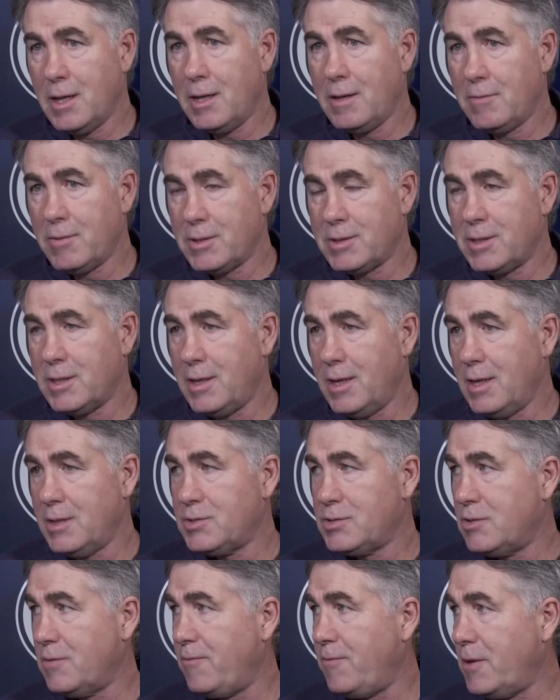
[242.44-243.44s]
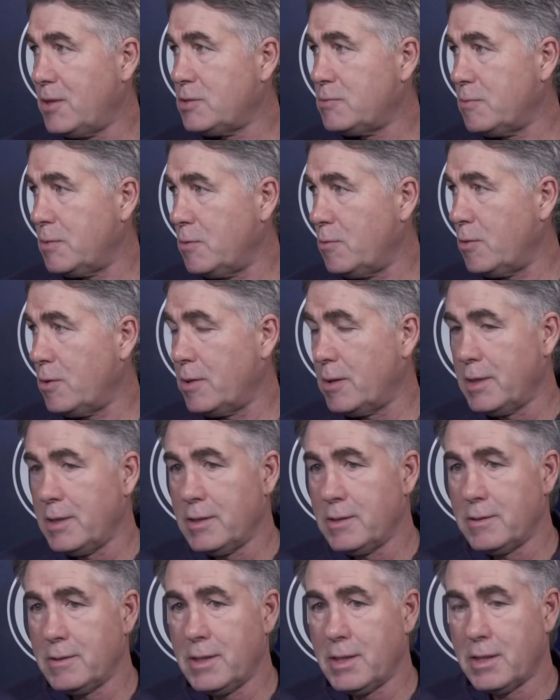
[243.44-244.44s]
kind of a today's defenseman where
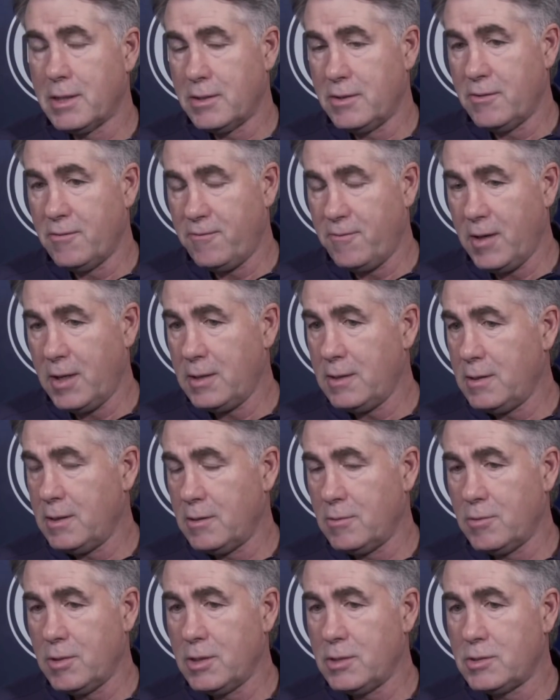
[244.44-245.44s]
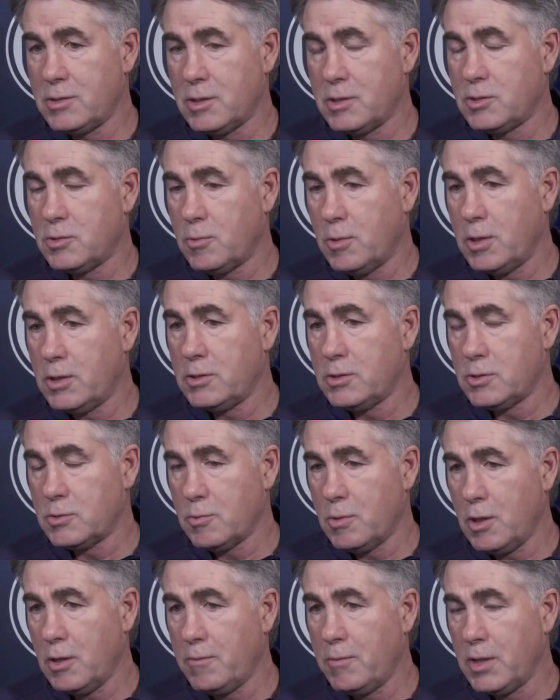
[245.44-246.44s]
he can defend, he reads
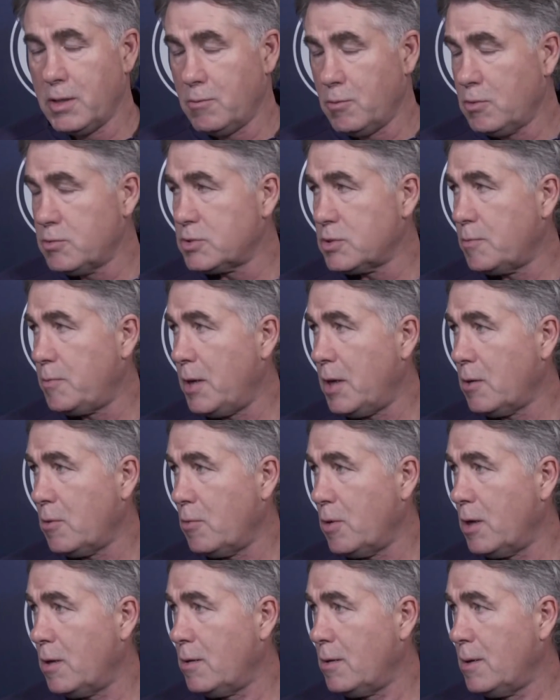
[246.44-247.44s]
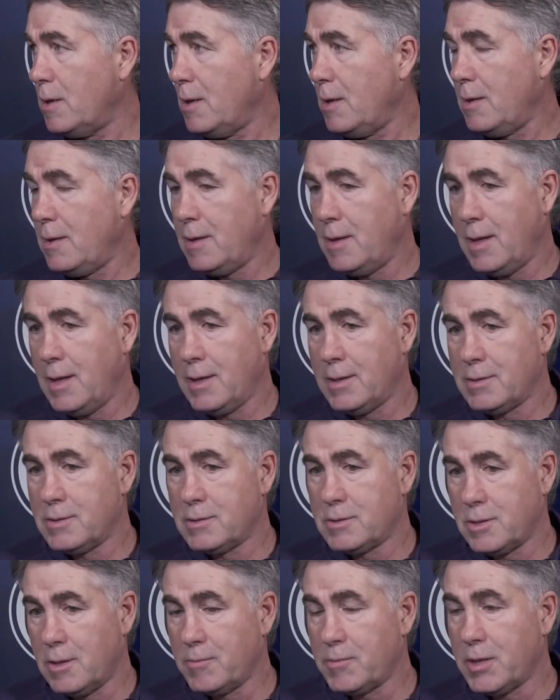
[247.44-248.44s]
situations well, but he moves the puck well.
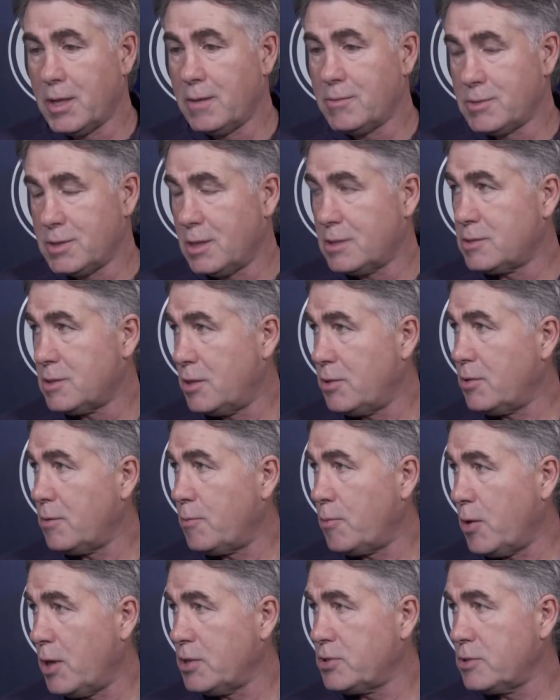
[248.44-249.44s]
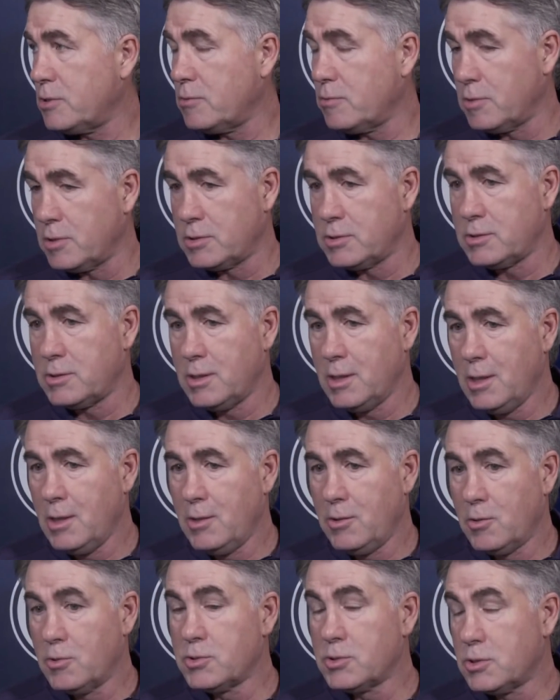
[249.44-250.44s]
And sometimes that's under pressure, which
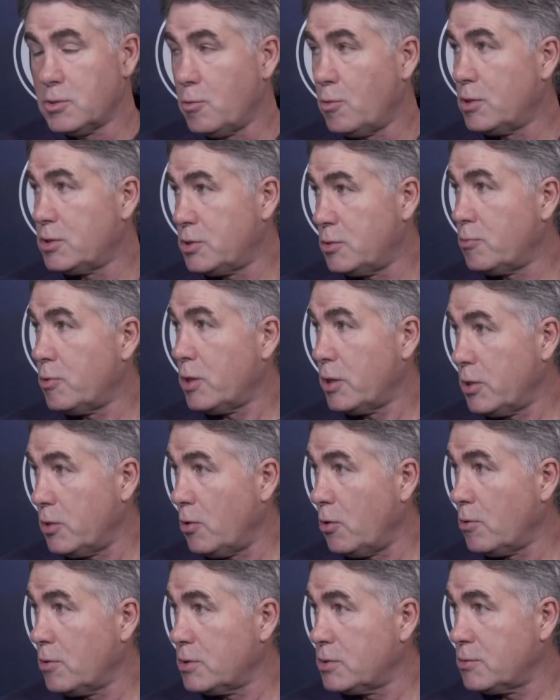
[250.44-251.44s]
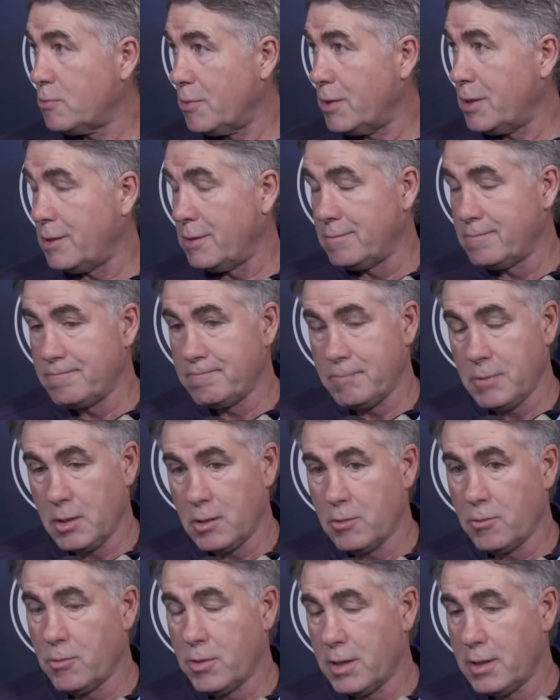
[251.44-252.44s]
those are the ones you really notice when
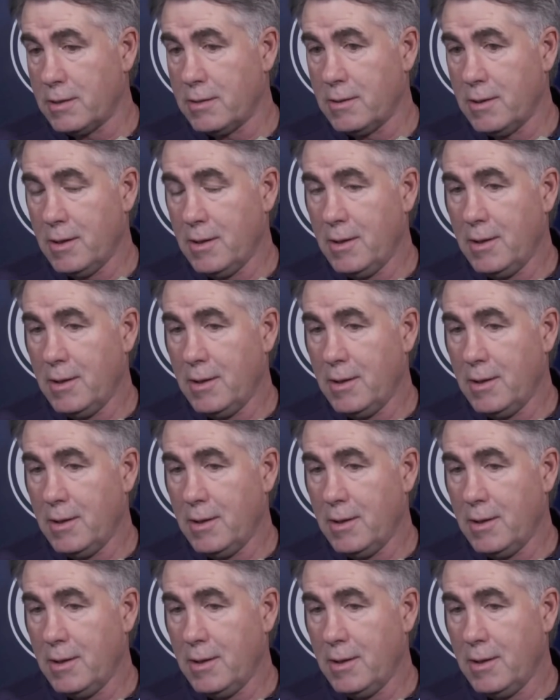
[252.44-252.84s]
he